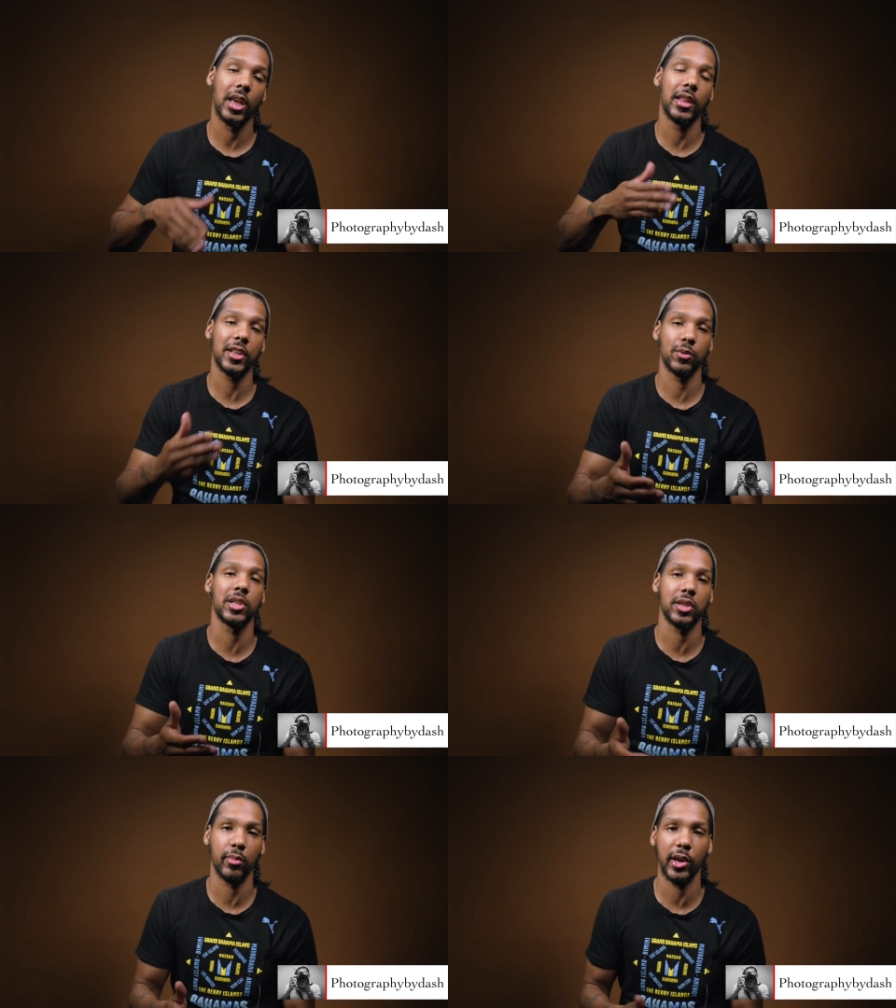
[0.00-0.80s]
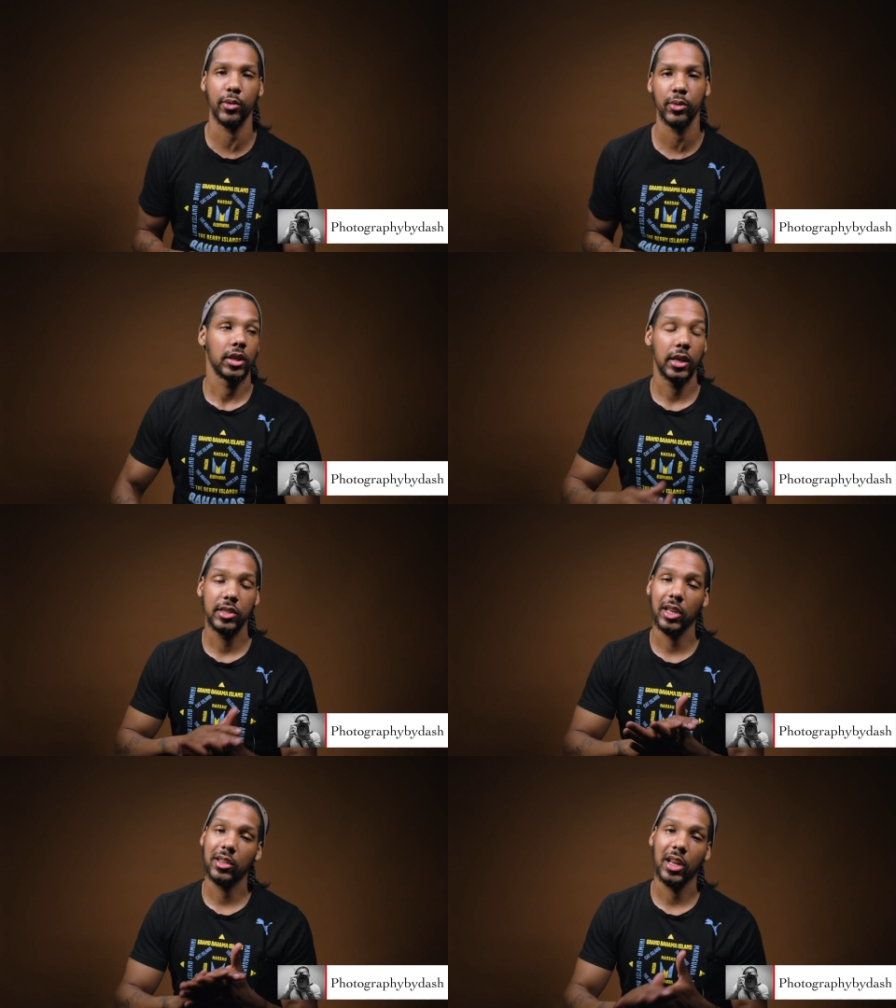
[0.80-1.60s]
And that's what it's about.
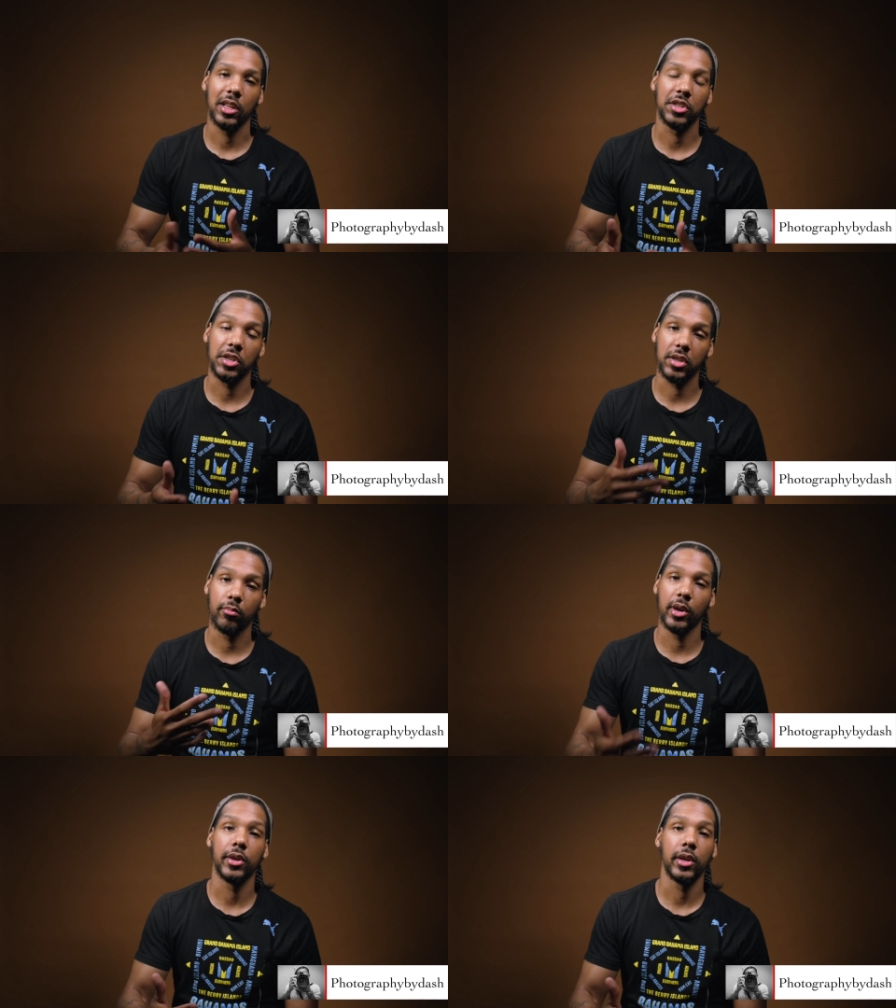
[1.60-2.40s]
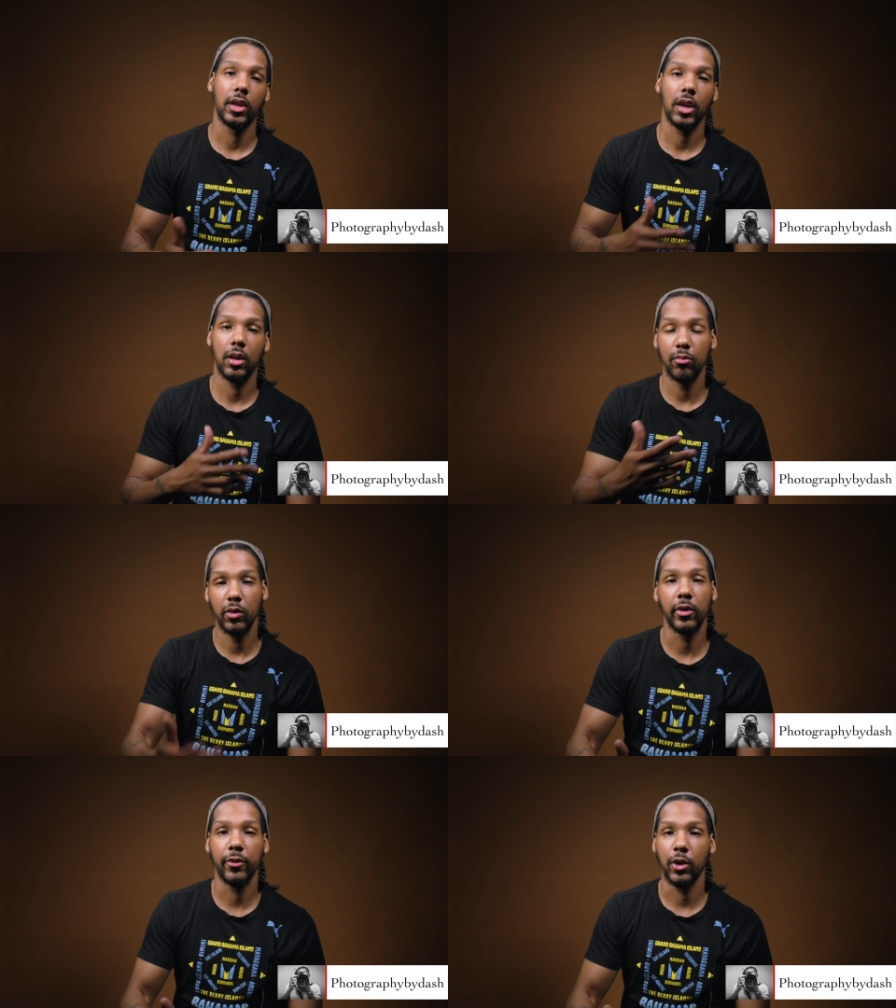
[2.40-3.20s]
Today's technology is abundant and
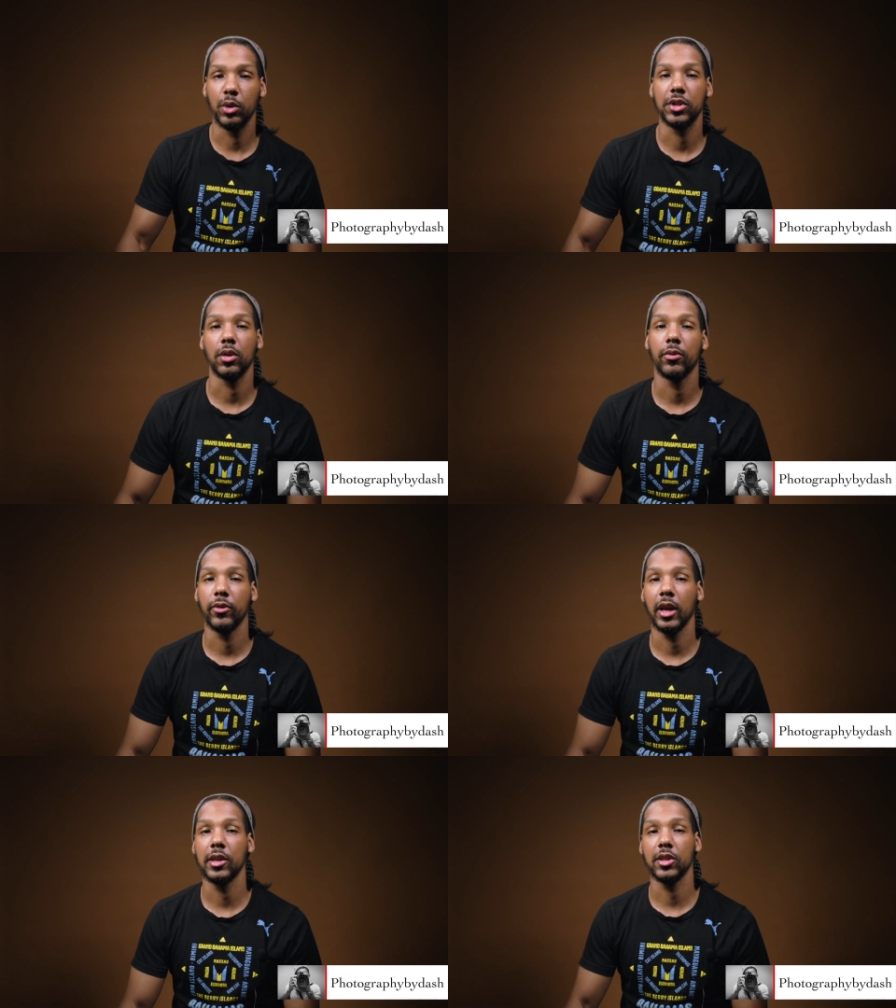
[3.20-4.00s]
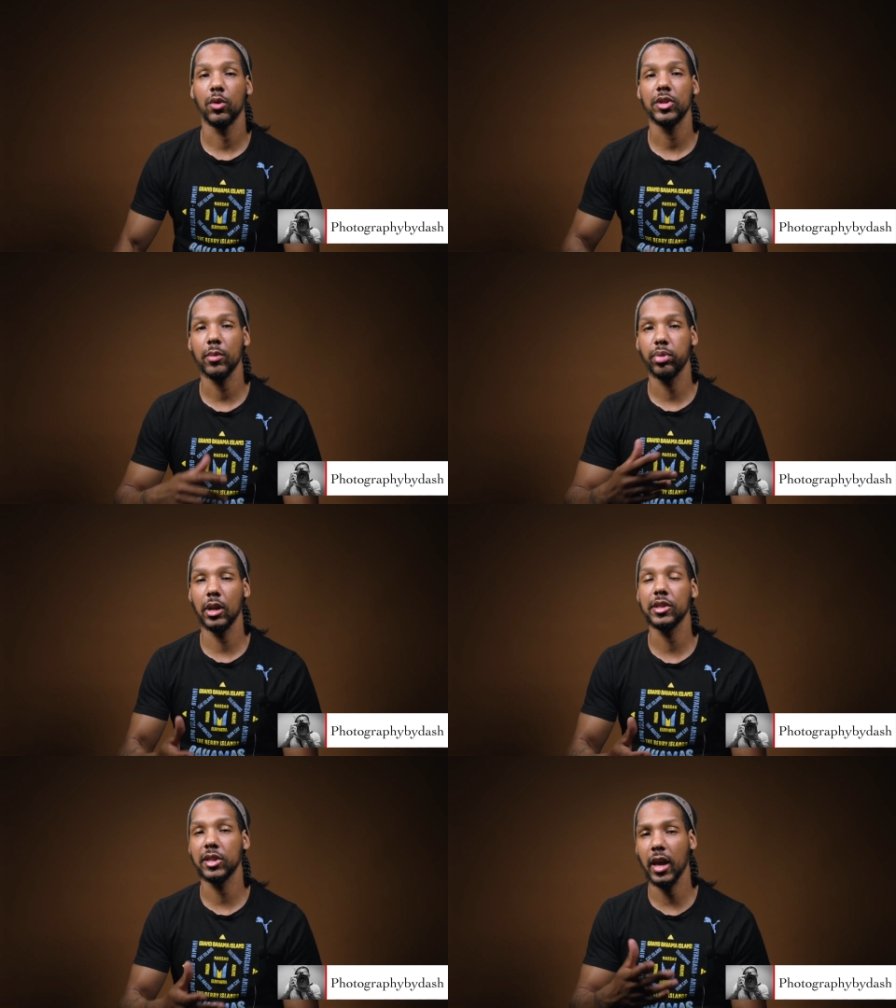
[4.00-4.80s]
moving forward so fast. So it's a
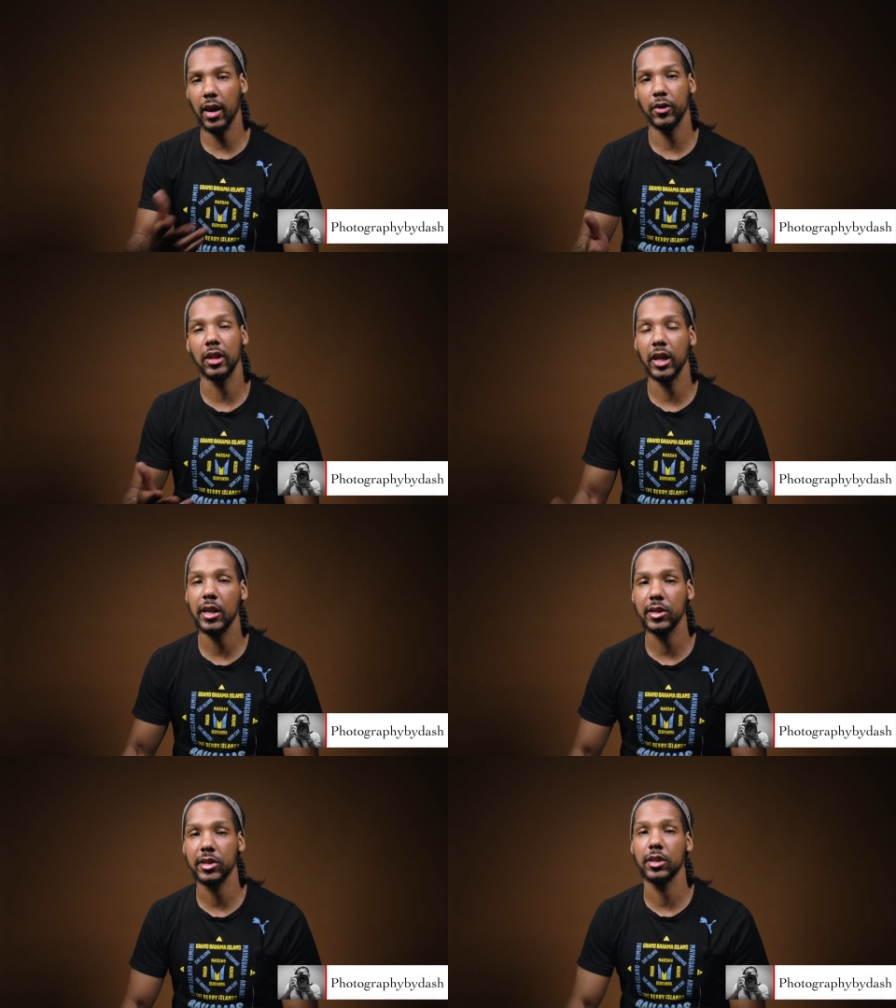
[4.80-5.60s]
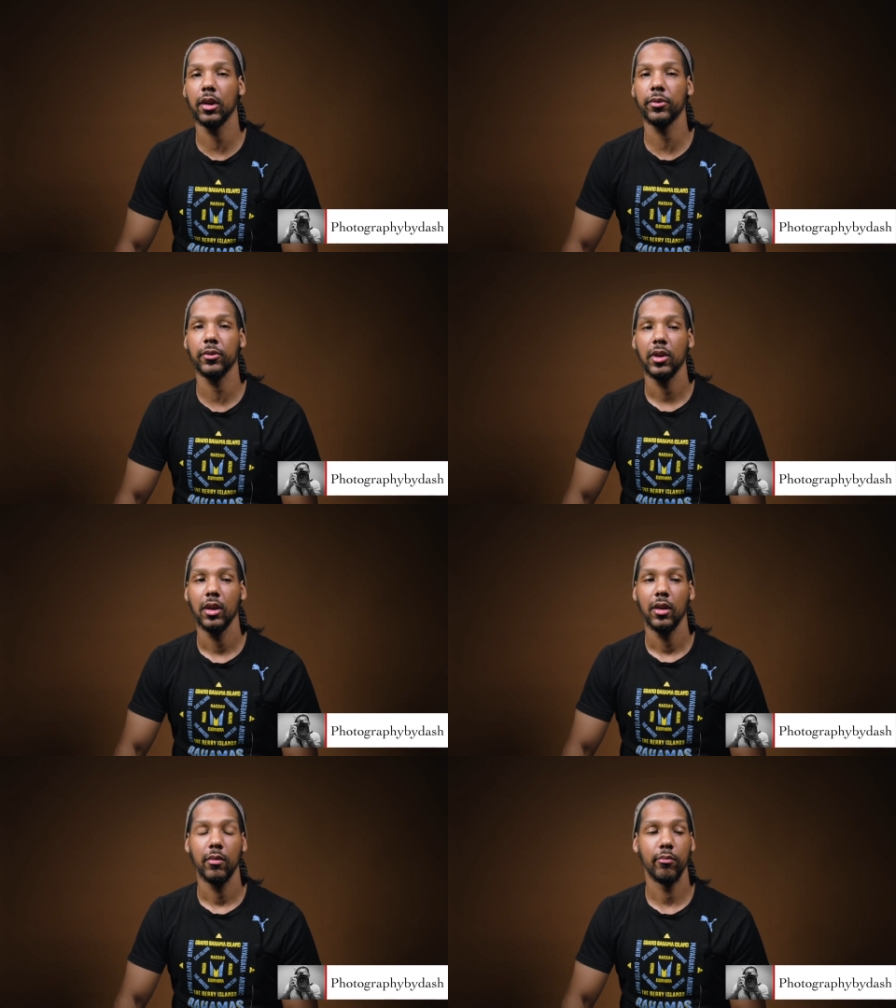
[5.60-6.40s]
plus to have the latest stuff,
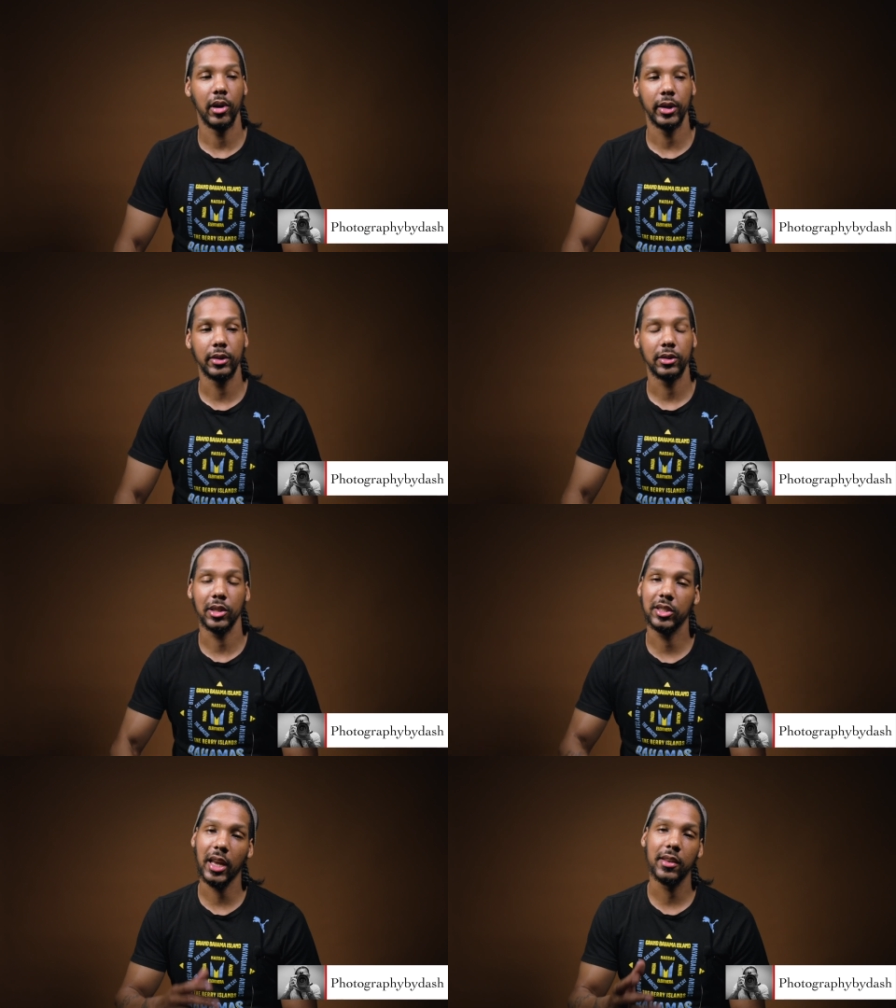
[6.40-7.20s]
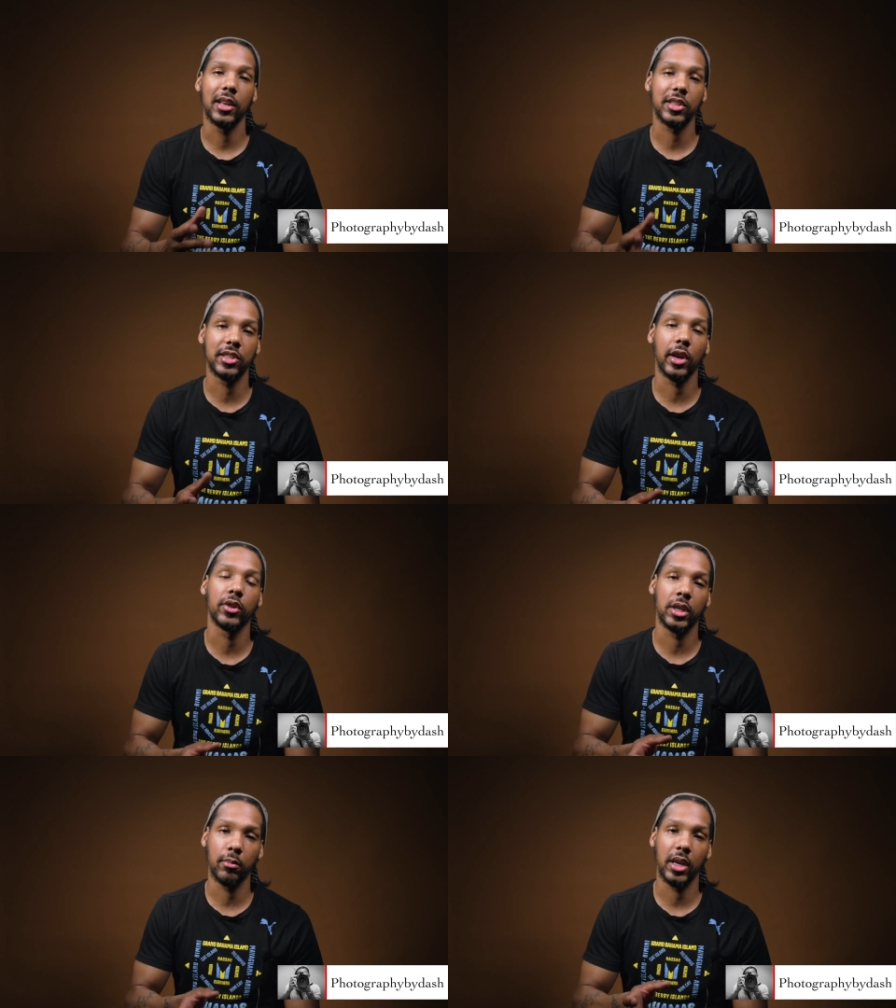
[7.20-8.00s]
but does that
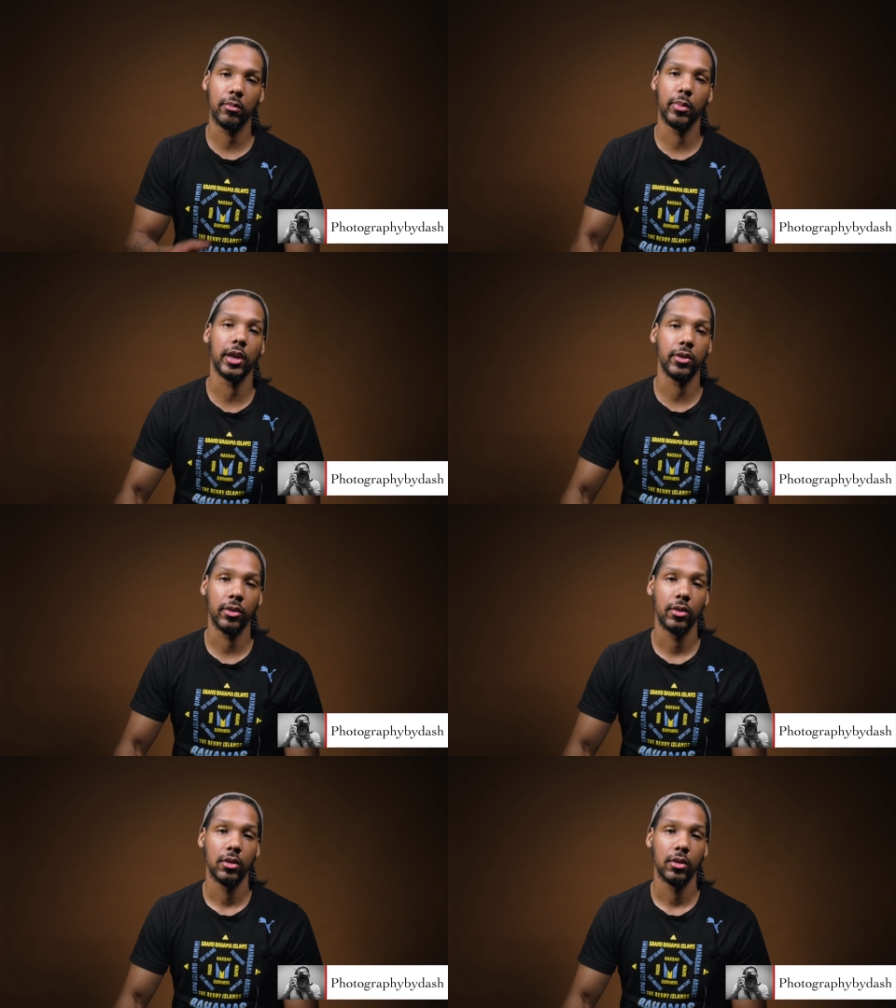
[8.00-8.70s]
necessarily mean better?